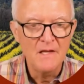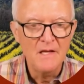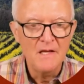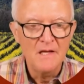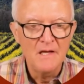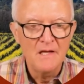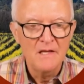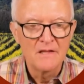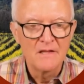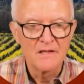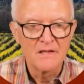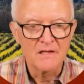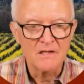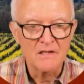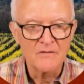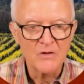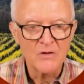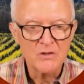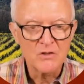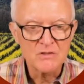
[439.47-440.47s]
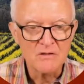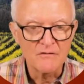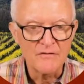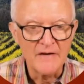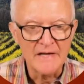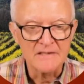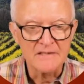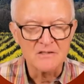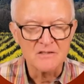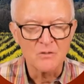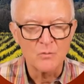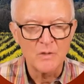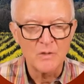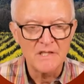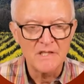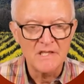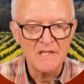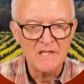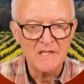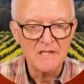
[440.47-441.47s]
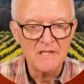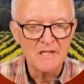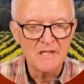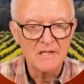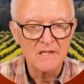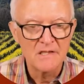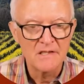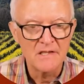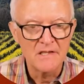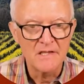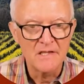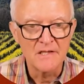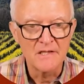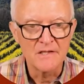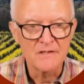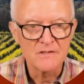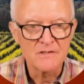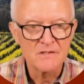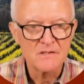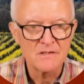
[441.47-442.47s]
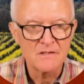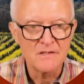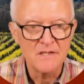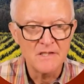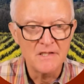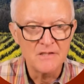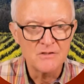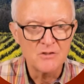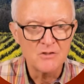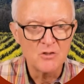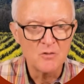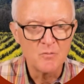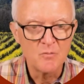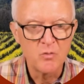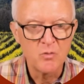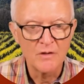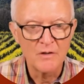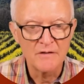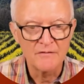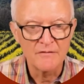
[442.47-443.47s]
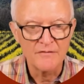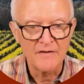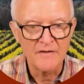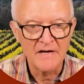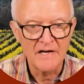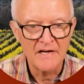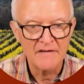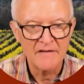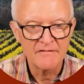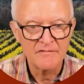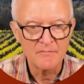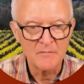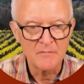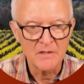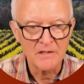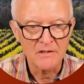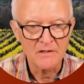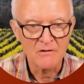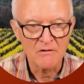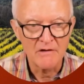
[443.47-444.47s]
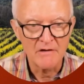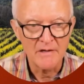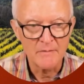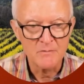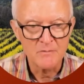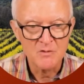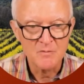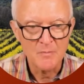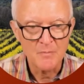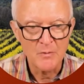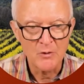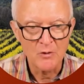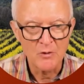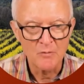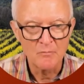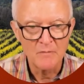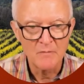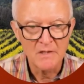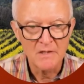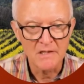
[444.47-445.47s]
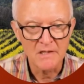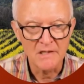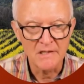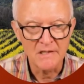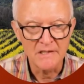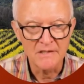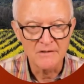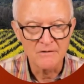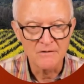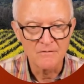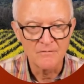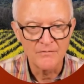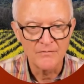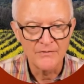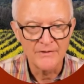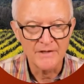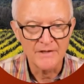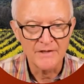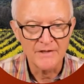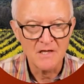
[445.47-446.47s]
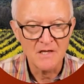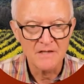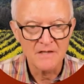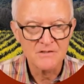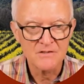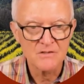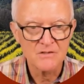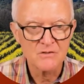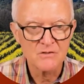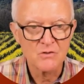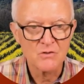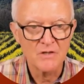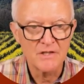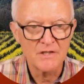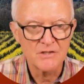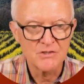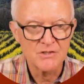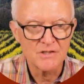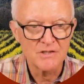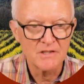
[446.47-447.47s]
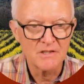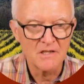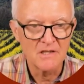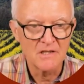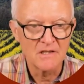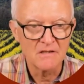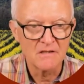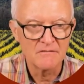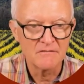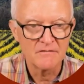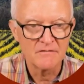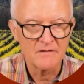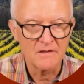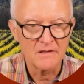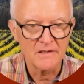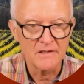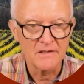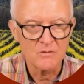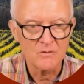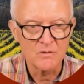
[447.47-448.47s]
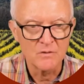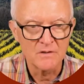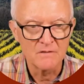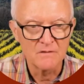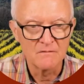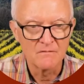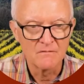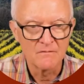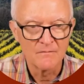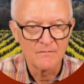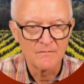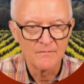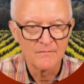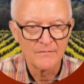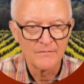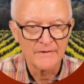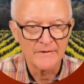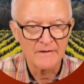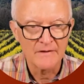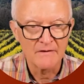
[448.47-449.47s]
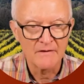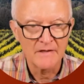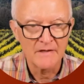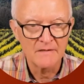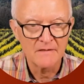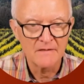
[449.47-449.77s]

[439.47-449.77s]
The conversion factor we need is the 2.5 milligrams per milliliter, the concentration of the liquid. All right.